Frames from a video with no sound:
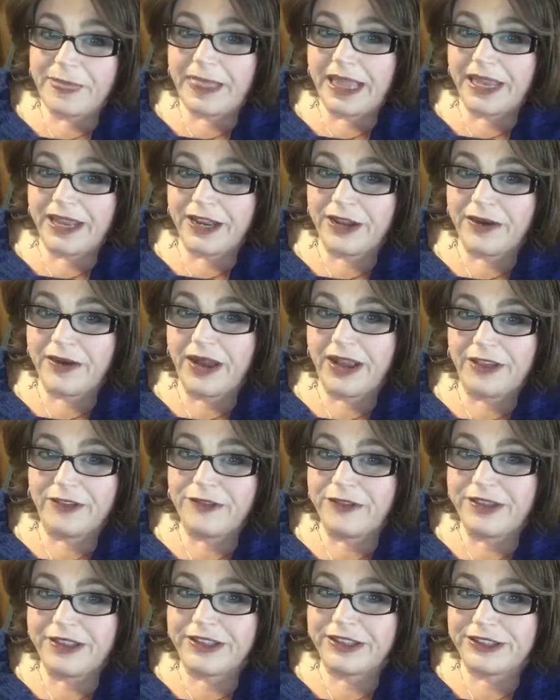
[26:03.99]
I
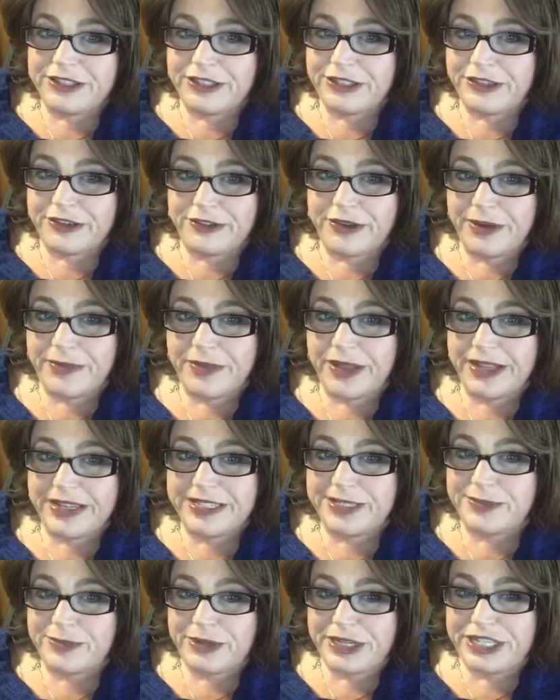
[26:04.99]
feel it too. I'm not a
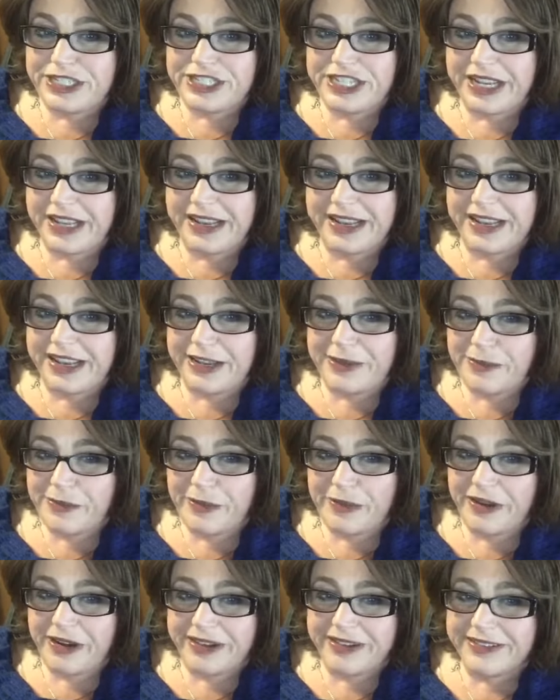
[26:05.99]
spring chicken
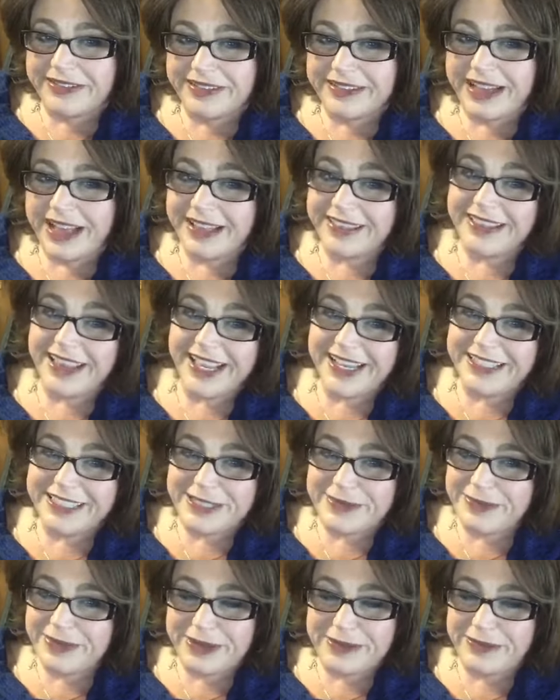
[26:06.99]
anymore. I'd like
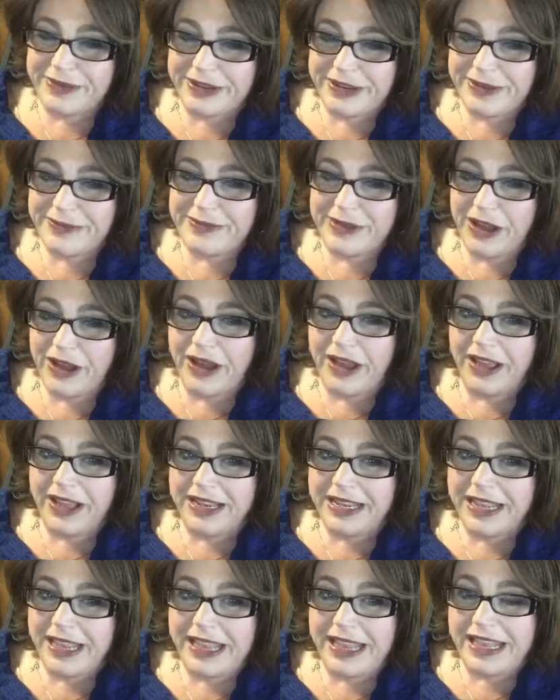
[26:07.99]
to be, but I'm
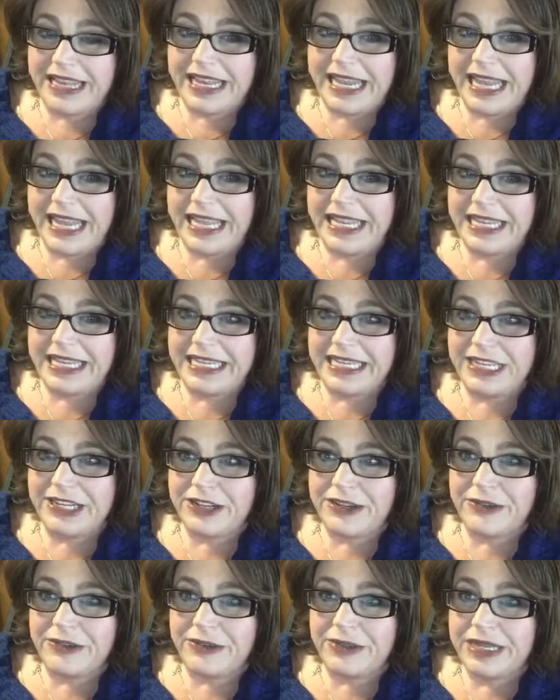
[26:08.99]
not. And
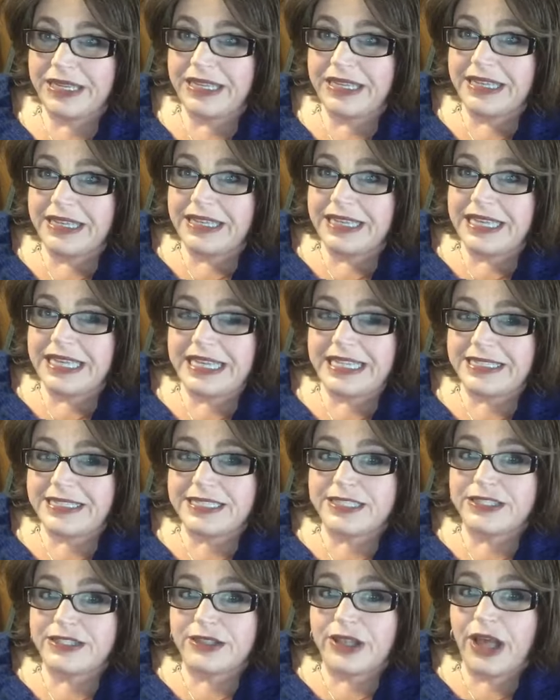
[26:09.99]
it's
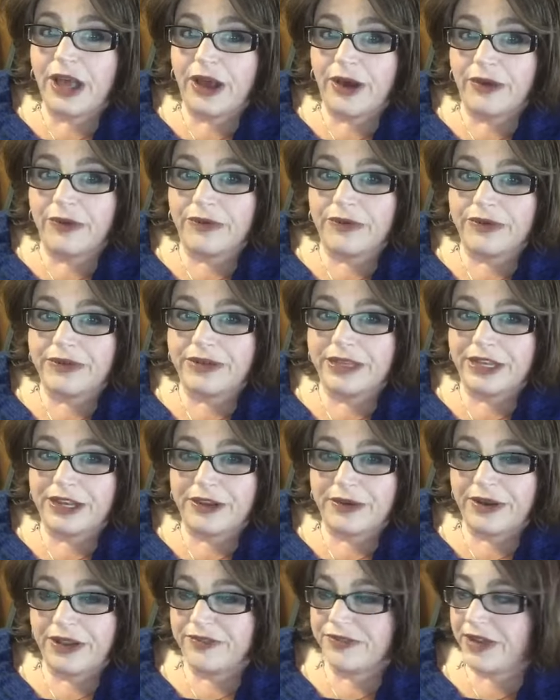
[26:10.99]
slow.
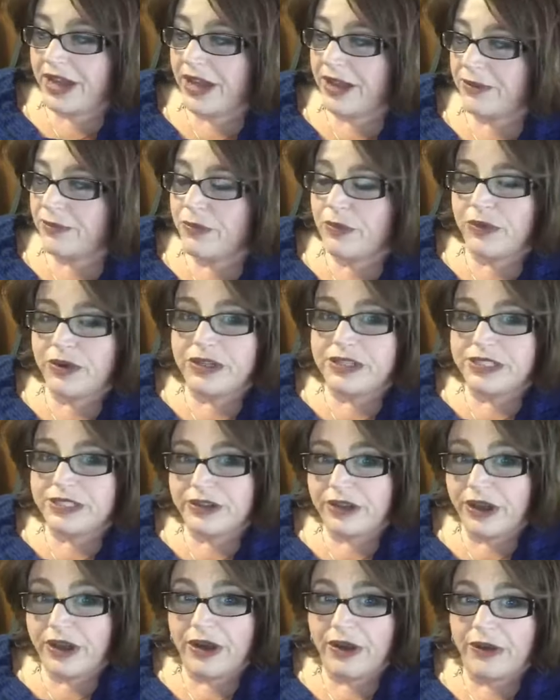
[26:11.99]
I've got more to
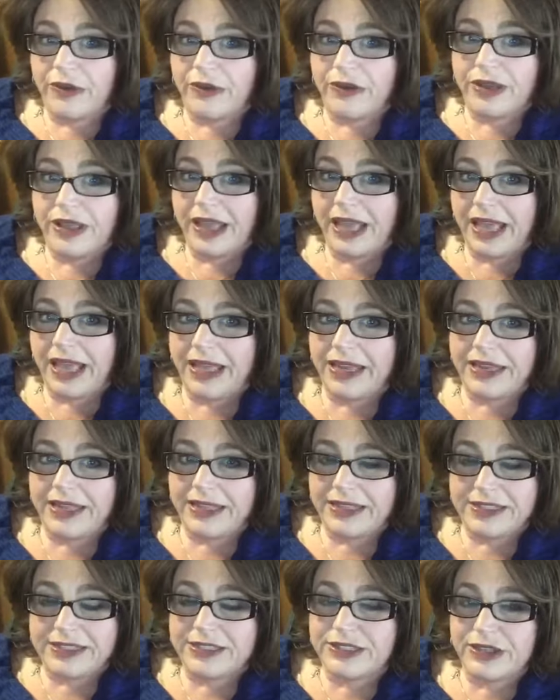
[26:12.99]
go, and
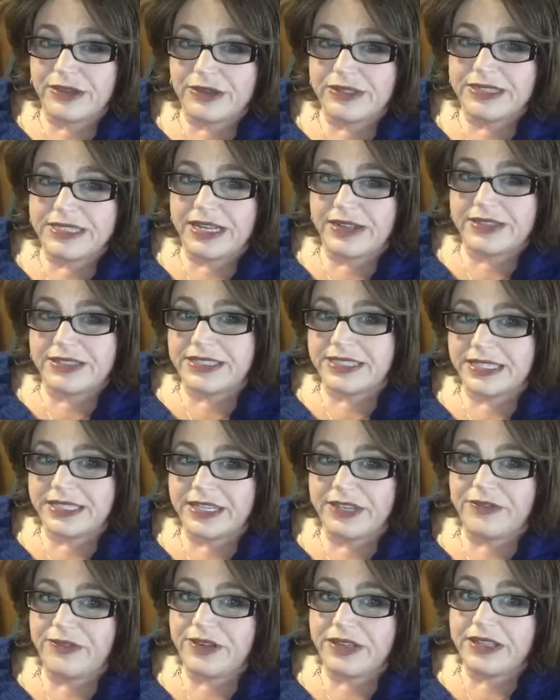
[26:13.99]
it slows down
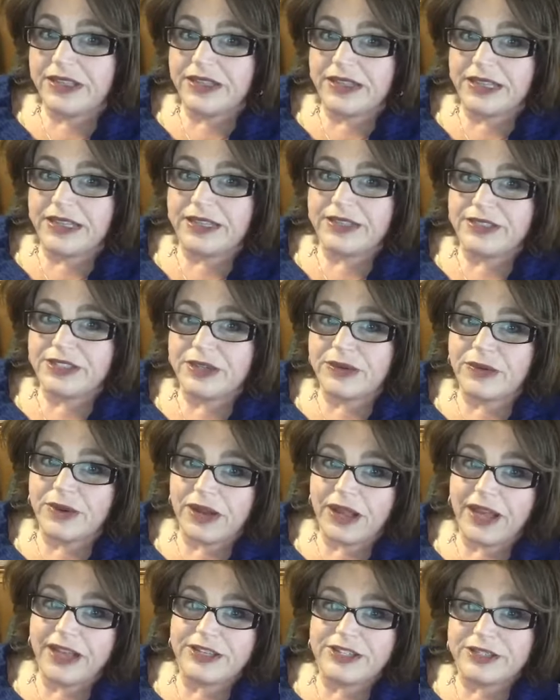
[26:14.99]
significantly. So what
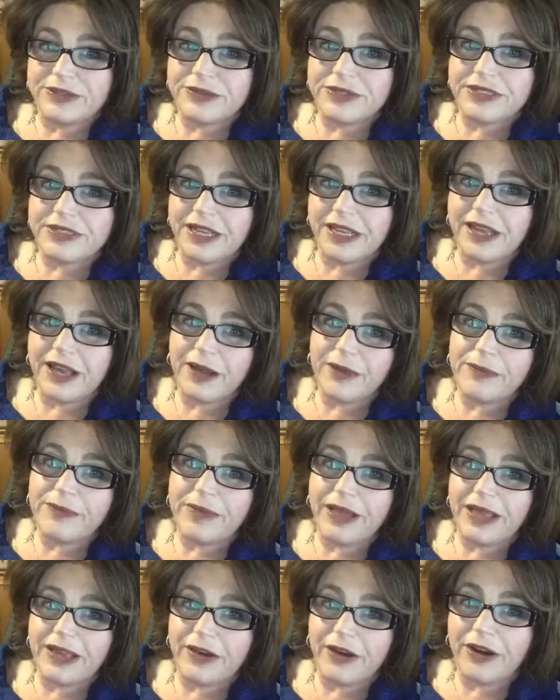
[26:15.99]
I do is I up
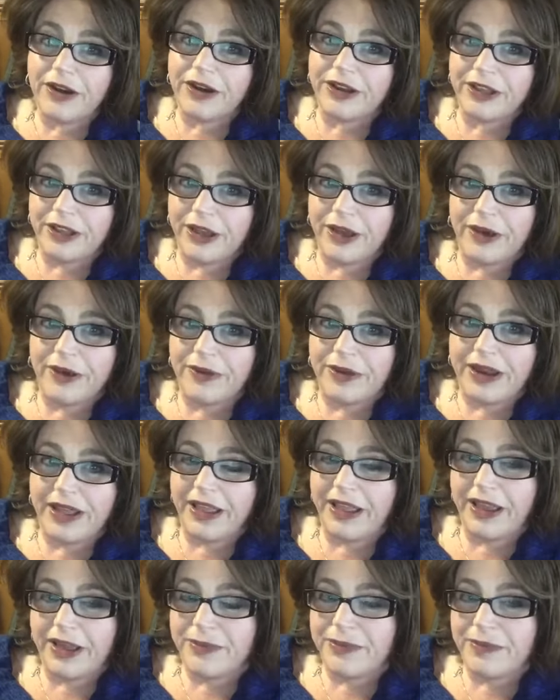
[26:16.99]
my cardio, and
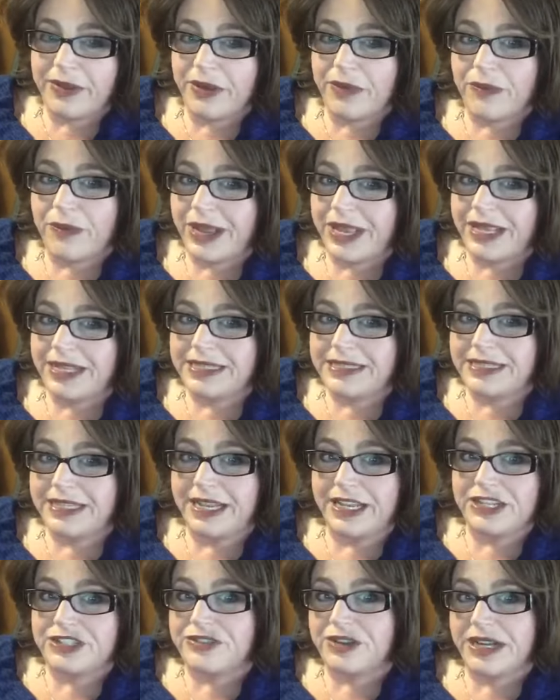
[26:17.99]
I up my weights, and
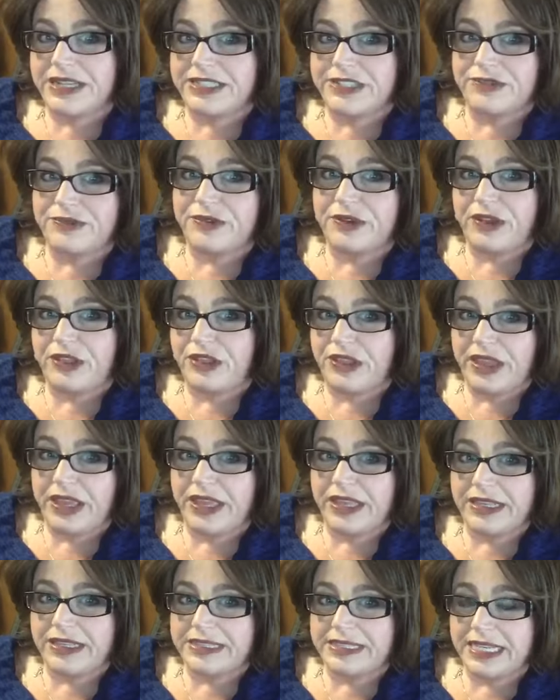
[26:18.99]
I try different
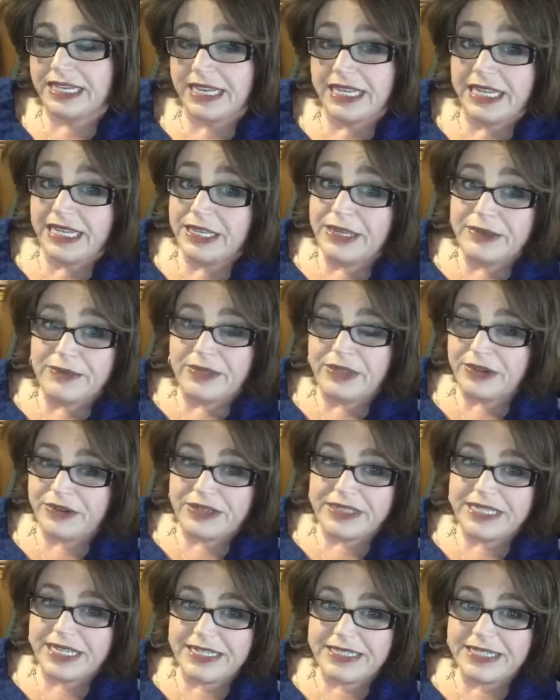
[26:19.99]
things. And there are
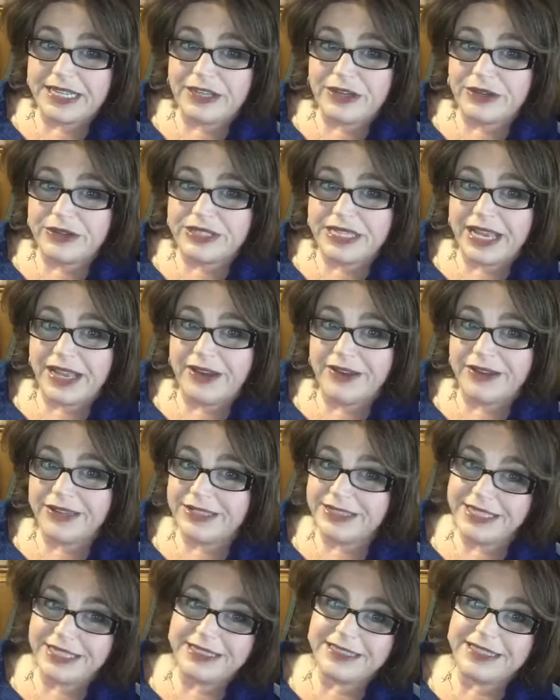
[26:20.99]
days I go down
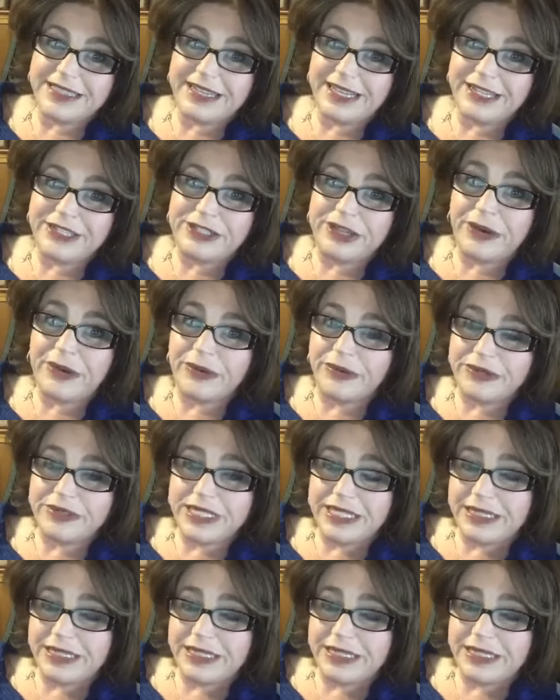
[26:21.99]
and days that I don't.